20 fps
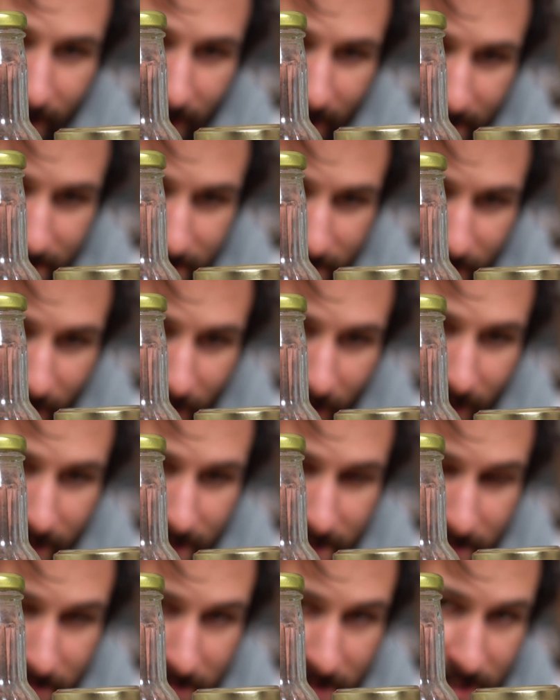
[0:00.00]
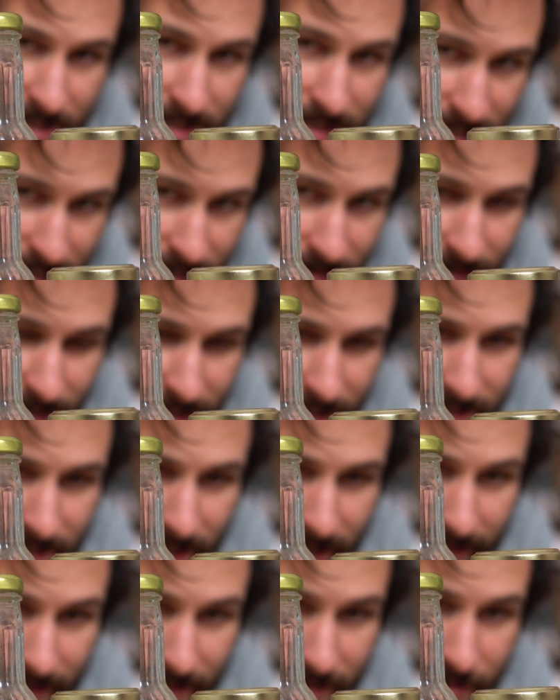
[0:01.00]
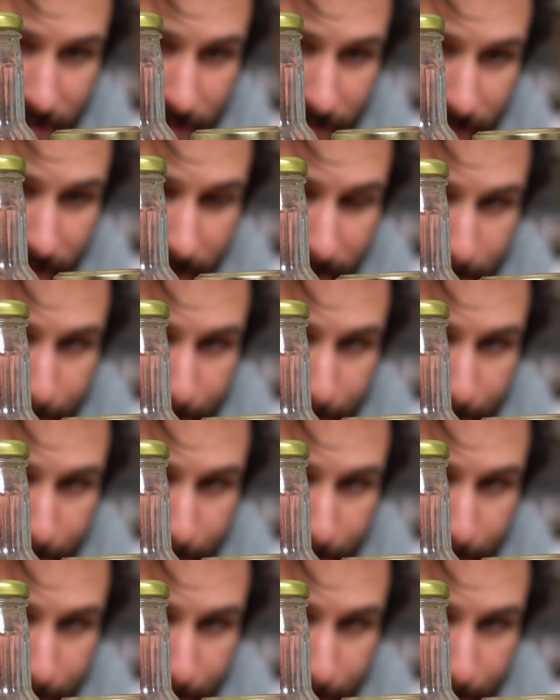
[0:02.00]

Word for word: has got some serious attitude.